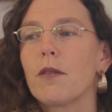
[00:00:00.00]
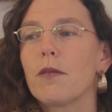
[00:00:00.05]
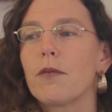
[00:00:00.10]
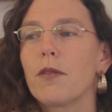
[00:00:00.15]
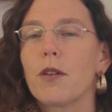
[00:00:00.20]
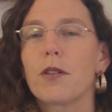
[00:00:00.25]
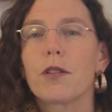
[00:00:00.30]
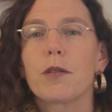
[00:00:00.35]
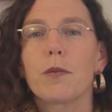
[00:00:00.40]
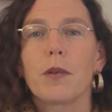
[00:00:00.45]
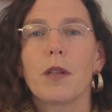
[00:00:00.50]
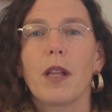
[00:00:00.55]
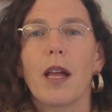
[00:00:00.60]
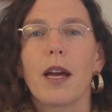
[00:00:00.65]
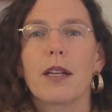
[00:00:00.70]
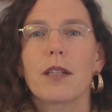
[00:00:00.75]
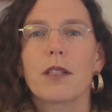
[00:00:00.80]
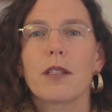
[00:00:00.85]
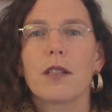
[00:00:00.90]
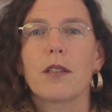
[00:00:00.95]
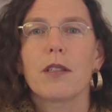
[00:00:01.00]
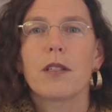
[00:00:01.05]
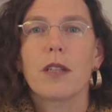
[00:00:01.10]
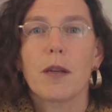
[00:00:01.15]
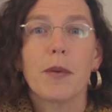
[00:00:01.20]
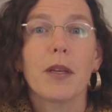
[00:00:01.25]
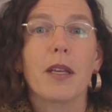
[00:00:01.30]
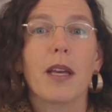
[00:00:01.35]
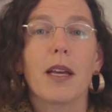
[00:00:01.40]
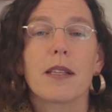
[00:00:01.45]
folks would like to
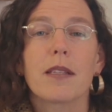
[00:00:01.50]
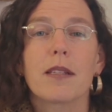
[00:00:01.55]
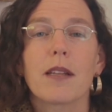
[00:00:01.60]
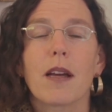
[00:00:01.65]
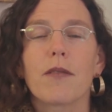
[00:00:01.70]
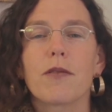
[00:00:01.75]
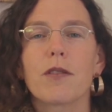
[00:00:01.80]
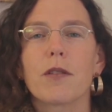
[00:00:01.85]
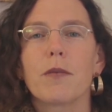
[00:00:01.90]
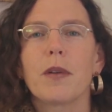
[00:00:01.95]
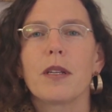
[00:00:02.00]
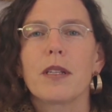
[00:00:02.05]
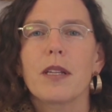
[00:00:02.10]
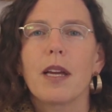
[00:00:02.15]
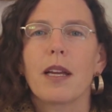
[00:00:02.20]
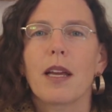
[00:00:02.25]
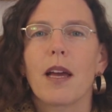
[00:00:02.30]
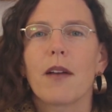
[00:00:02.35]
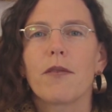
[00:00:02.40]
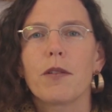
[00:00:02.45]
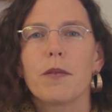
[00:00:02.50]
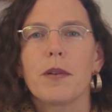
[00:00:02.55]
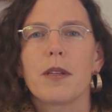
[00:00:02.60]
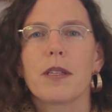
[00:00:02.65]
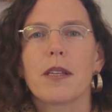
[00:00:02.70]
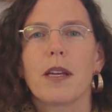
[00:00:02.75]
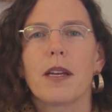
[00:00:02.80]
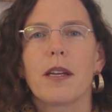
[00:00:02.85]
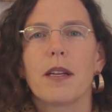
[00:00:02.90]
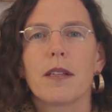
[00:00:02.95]
stimulate stuff. So we take
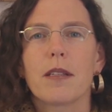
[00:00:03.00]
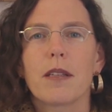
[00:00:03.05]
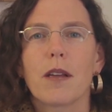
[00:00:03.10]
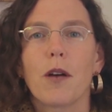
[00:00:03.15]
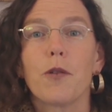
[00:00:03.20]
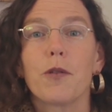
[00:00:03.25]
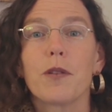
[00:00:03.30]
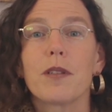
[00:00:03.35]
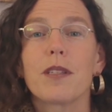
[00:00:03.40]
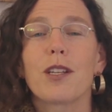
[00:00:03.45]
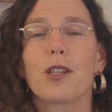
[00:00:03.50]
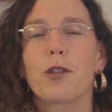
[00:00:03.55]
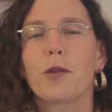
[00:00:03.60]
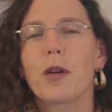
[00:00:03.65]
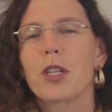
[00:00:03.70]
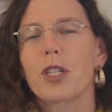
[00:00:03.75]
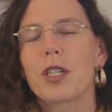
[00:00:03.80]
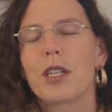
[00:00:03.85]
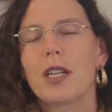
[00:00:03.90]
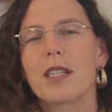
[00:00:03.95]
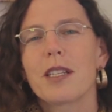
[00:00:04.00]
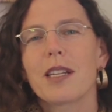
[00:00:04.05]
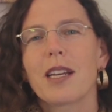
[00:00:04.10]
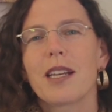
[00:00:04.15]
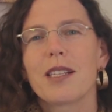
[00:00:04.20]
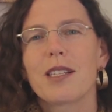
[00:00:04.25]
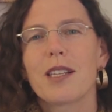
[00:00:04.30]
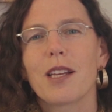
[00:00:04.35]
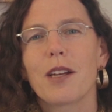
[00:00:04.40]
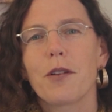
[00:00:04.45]
everyone's own situation into
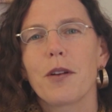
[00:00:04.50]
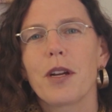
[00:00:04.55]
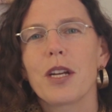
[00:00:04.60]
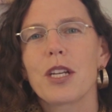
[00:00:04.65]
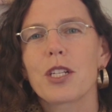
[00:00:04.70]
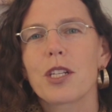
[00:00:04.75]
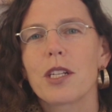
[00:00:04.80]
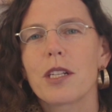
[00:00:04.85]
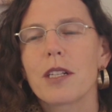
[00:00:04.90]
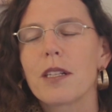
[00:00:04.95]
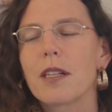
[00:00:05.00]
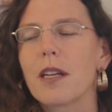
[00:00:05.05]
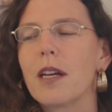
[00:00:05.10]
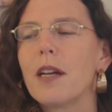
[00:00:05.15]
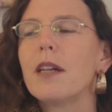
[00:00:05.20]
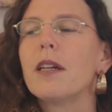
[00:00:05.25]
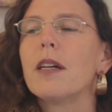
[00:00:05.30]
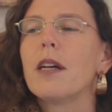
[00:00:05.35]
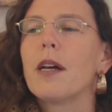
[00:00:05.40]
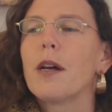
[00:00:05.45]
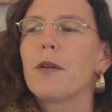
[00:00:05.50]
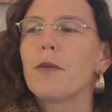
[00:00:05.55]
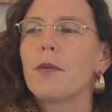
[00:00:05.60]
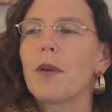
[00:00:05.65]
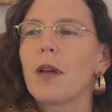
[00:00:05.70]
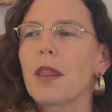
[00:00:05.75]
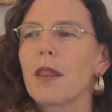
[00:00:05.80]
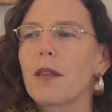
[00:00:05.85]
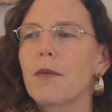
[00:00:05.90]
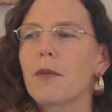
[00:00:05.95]
consideration
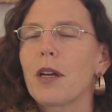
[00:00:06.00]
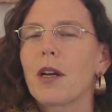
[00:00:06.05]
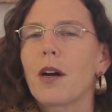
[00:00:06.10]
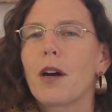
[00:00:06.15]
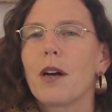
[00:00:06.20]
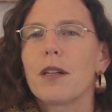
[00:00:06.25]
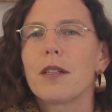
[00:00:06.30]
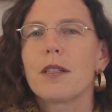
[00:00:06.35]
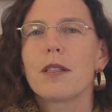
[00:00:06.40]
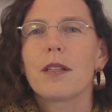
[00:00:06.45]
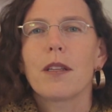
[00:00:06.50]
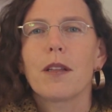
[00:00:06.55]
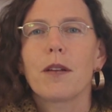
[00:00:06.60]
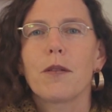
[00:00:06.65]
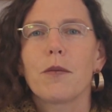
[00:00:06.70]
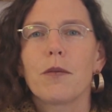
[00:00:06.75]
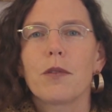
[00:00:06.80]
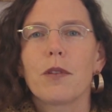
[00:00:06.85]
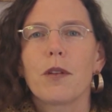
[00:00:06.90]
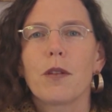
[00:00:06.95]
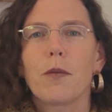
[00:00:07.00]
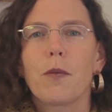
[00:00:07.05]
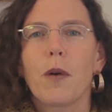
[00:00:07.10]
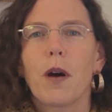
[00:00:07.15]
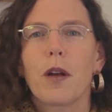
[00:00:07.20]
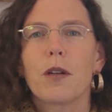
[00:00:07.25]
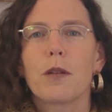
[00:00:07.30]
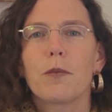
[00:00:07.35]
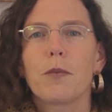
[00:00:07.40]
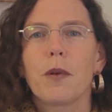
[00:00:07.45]
with regard to the
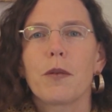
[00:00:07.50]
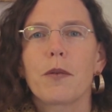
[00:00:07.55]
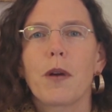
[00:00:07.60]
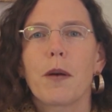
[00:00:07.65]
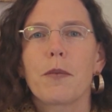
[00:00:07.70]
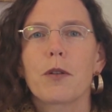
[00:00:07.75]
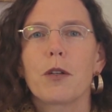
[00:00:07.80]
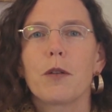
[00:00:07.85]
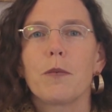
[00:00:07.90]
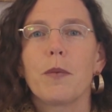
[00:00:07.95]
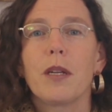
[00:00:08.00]
waters being ruptured.